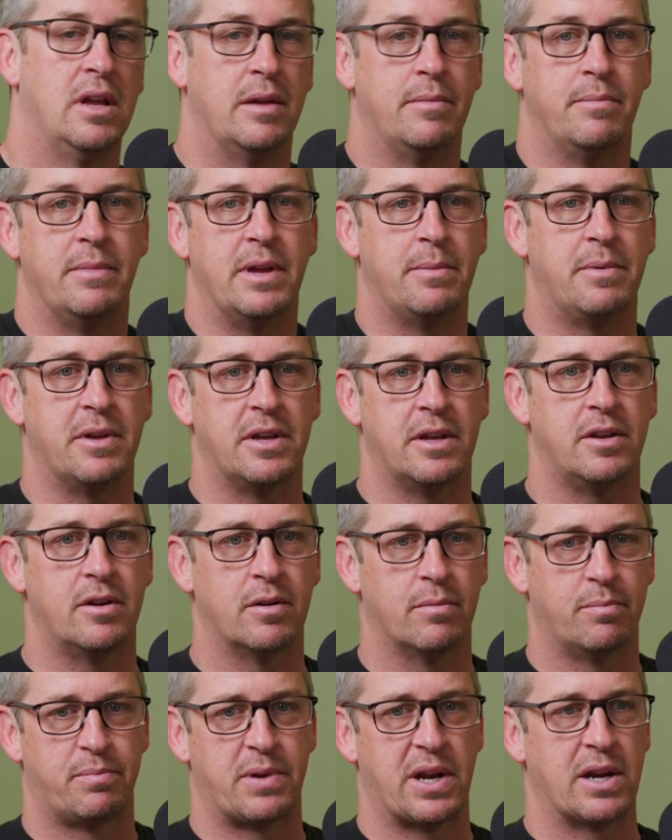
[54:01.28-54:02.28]
And maybe
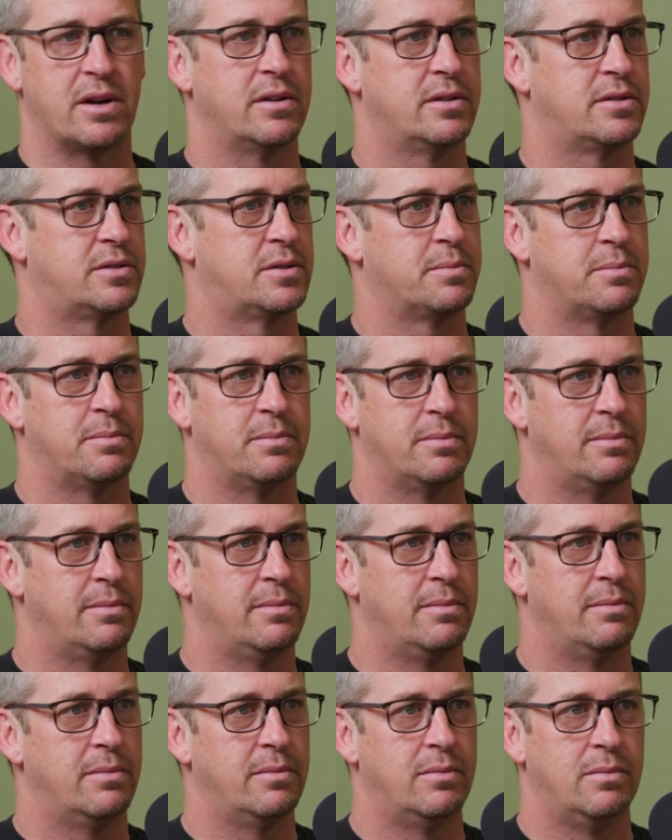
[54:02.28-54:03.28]
your parents,
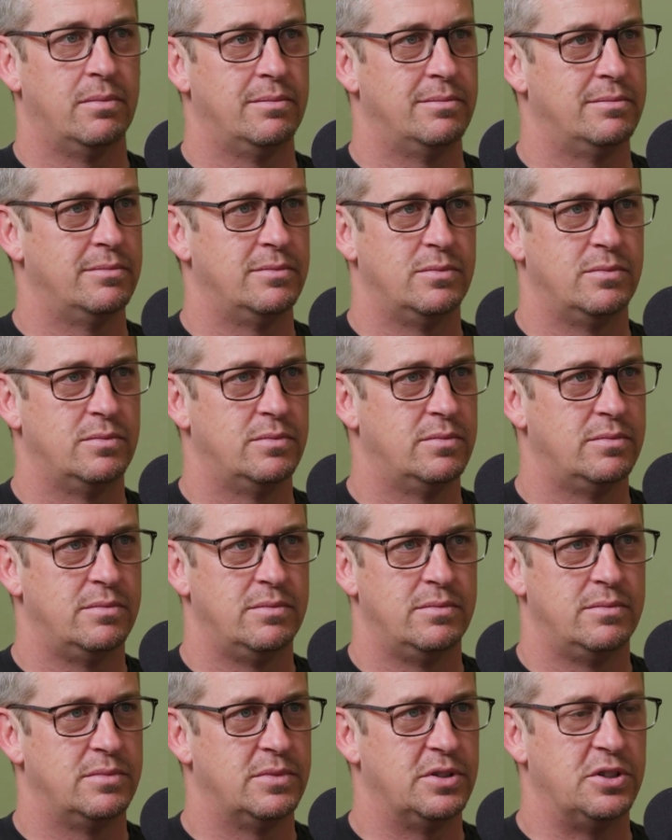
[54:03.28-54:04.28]

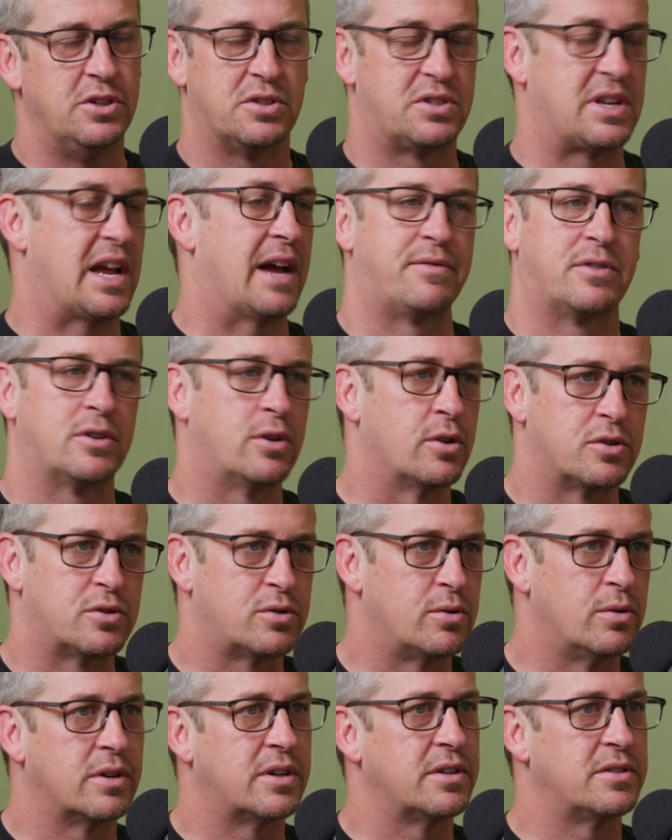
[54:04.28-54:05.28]
you just have to go to
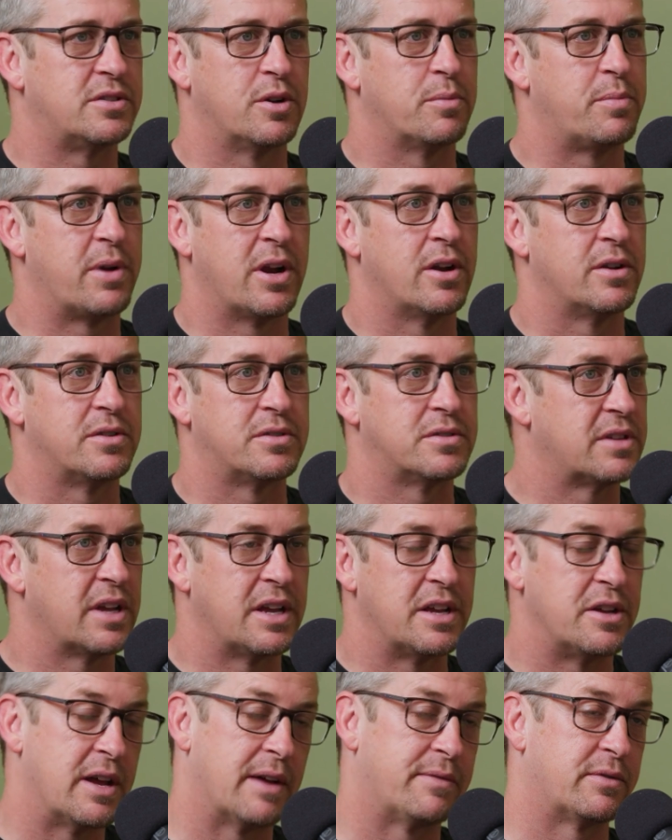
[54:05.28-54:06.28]
school because your parents
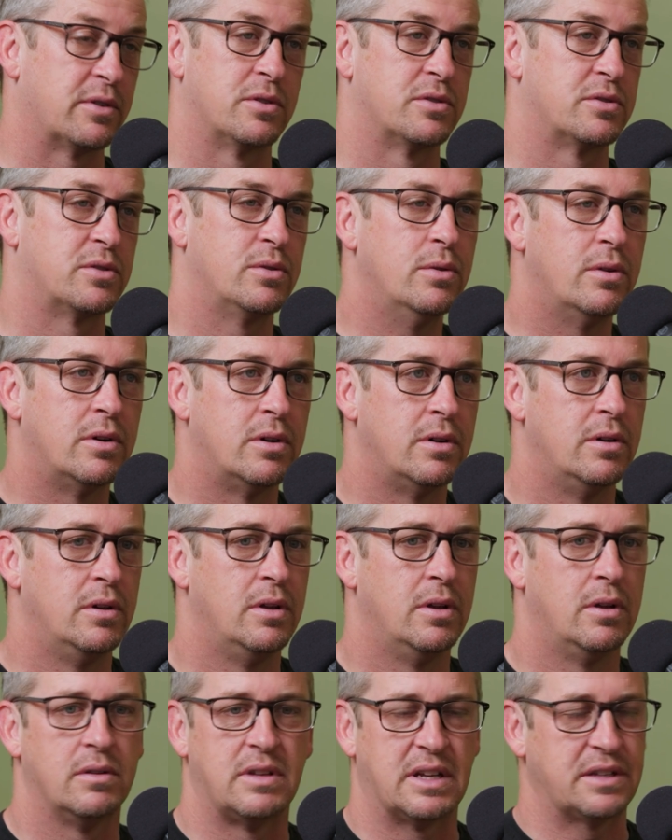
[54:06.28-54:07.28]
say you have to go to school.
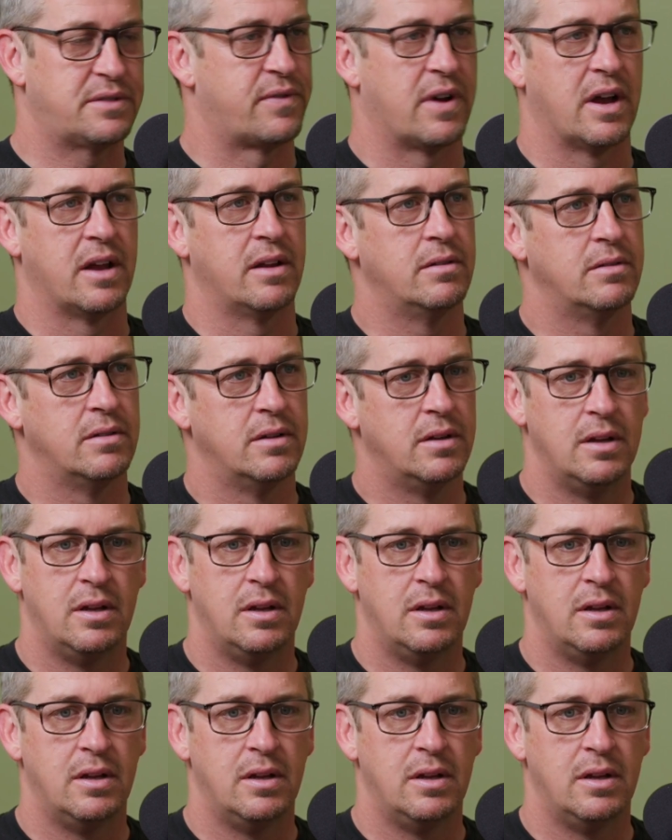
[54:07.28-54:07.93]
That's fine.